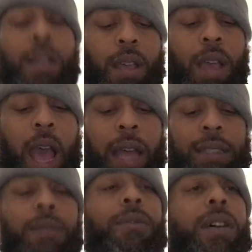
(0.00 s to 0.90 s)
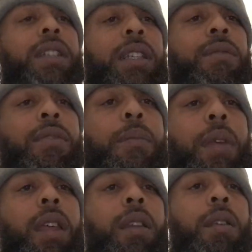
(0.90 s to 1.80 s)
got some funding for
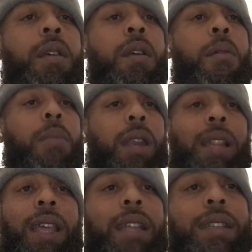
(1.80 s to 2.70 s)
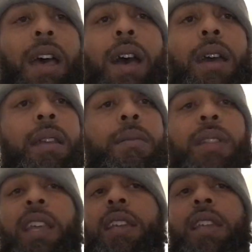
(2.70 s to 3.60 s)
men, but at that time
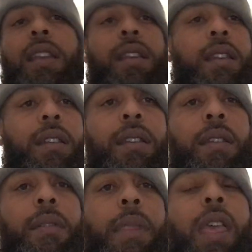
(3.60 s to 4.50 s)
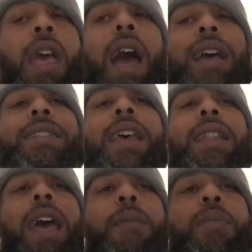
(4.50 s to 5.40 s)
they didn't. I say
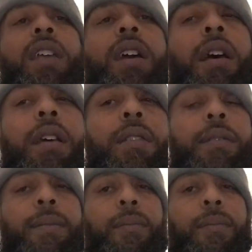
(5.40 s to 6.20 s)
that because